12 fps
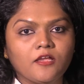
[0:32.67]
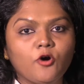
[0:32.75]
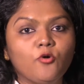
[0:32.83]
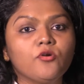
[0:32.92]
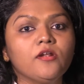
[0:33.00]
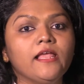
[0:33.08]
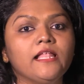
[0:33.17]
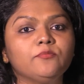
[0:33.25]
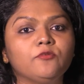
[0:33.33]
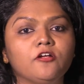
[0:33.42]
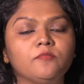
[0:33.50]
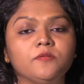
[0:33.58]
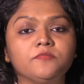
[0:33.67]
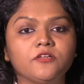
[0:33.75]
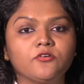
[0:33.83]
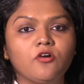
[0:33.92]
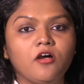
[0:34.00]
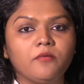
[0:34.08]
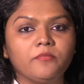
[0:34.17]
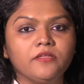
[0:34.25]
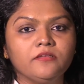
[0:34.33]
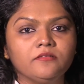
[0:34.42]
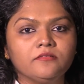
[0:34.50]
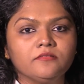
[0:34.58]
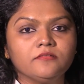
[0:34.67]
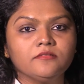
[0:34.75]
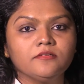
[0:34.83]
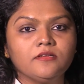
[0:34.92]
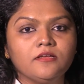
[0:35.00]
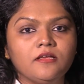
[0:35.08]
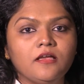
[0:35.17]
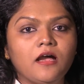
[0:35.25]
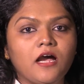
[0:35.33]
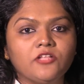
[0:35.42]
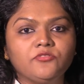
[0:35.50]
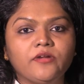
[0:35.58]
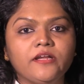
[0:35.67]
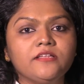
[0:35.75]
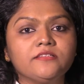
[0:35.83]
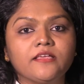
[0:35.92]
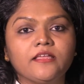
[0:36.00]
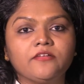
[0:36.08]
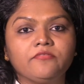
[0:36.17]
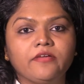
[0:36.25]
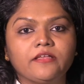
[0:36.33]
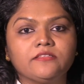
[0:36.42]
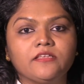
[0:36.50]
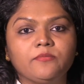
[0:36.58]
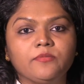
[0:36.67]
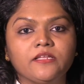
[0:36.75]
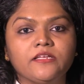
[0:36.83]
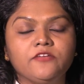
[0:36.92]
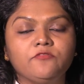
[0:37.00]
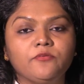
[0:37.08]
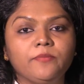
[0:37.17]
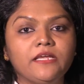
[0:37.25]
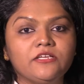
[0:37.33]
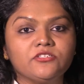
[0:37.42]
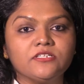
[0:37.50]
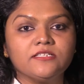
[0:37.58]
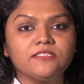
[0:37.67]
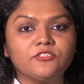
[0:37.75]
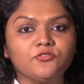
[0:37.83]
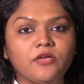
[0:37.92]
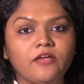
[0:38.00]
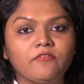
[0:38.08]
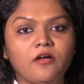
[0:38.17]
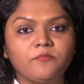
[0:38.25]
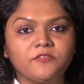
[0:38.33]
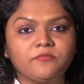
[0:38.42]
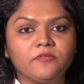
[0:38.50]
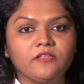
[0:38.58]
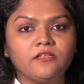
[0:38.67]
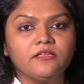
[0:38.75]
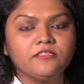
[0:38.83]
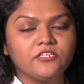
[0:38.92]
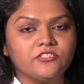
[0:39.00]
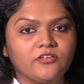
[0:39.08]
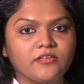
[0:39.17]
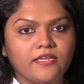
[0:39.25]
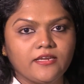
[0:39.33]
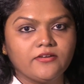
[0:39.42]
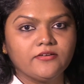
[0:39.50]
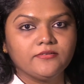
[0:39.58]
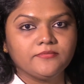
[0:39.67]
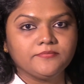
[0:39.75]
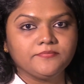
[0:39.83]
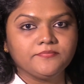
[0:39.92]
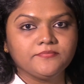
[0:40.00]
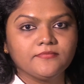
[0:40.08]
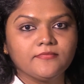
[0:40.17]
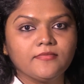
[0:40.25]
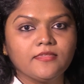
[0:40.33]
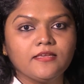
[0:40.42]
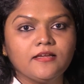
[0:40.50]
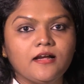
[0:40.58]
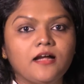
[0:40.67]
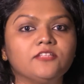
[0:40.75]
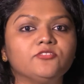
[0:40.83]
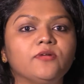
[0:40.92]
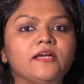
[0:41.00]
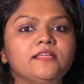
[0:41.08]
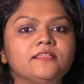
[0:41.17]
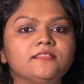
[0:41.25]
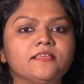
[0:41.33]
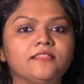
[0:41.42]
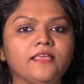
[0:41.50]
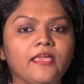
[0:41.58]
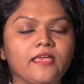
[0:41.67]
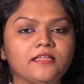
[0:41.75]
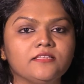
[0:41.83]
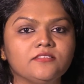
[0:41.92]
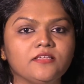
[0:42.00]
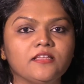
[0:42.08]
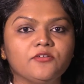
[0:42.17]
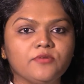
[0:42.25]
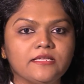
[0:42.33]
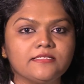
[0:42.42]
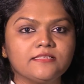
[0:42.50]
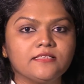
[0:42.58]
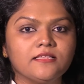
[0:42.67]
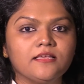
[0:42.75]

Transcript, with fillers: Oral health problems are common. Arthritis can affect the ability for patients to have optimal dental care. Arthritis in the hands and wrists,